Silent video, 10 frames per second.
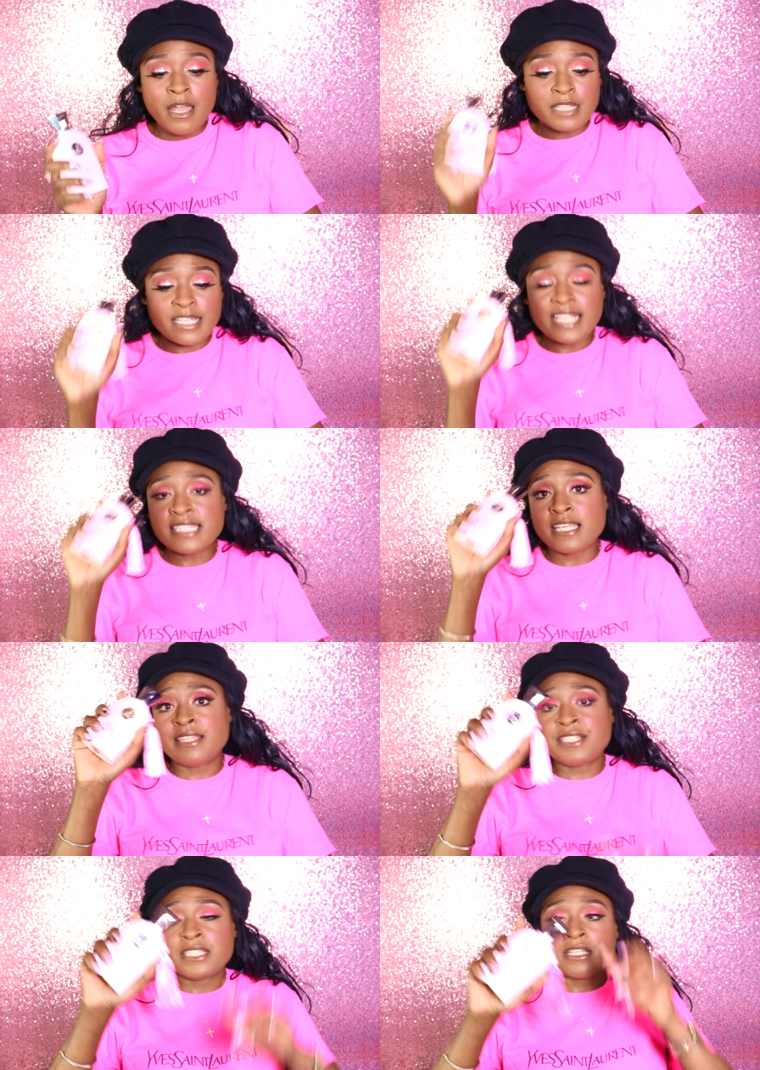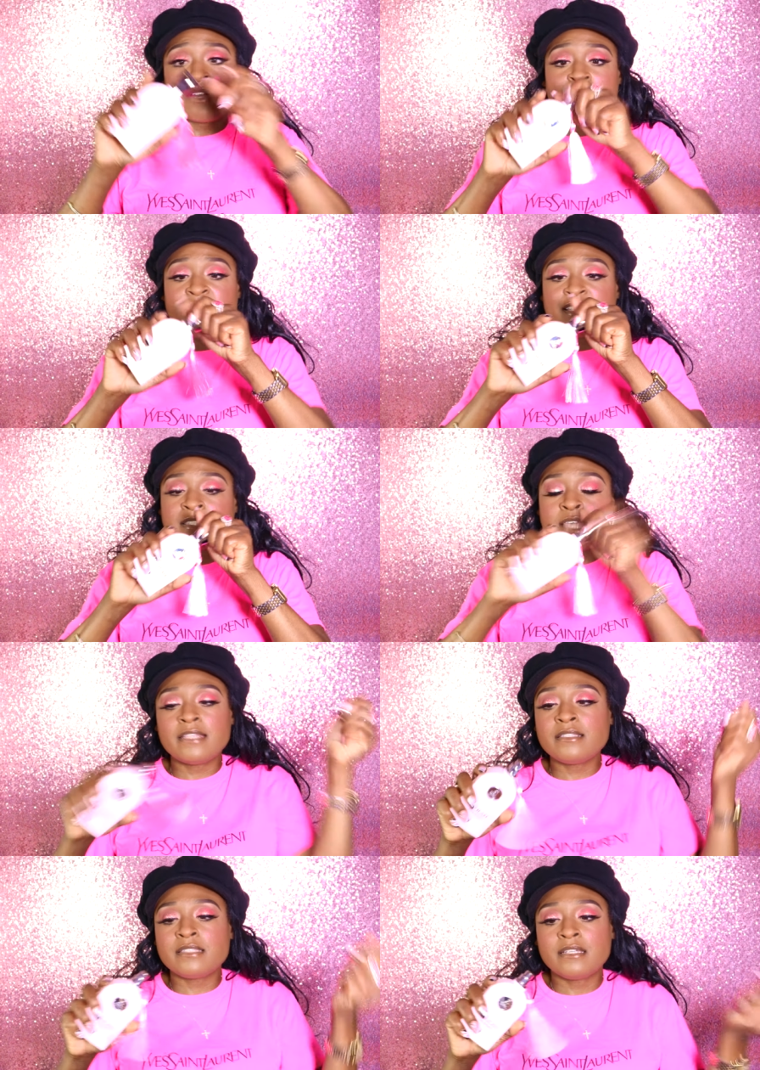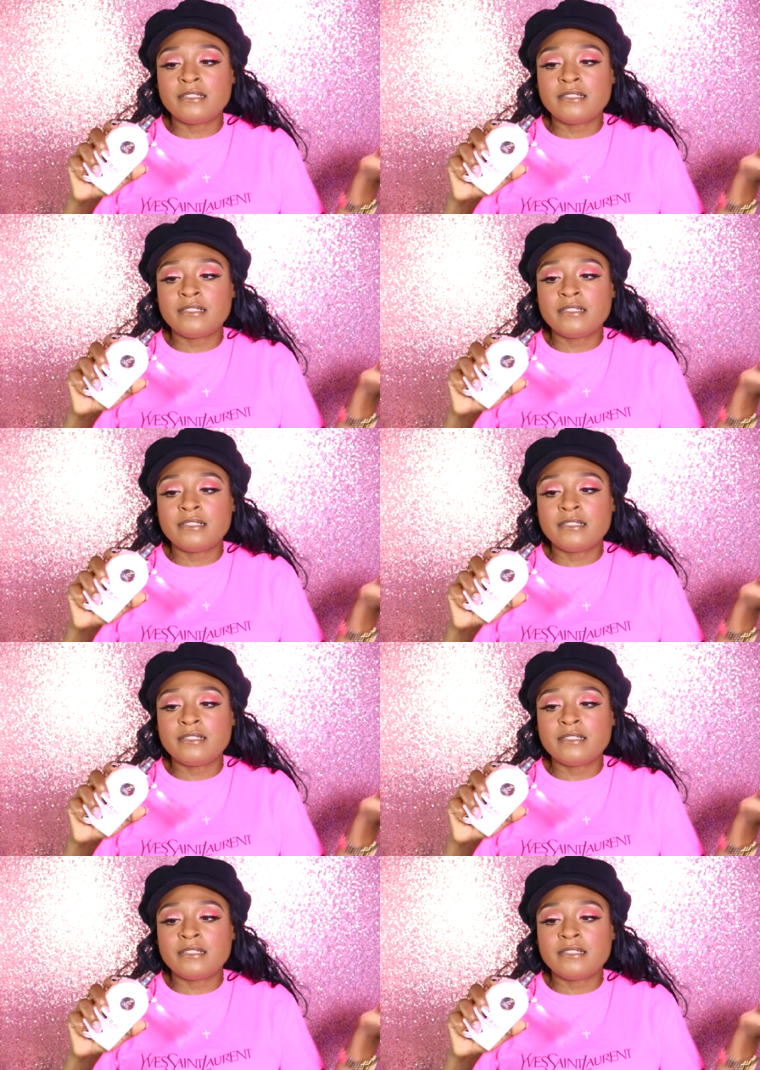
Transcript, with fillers: because they said this is a great scent.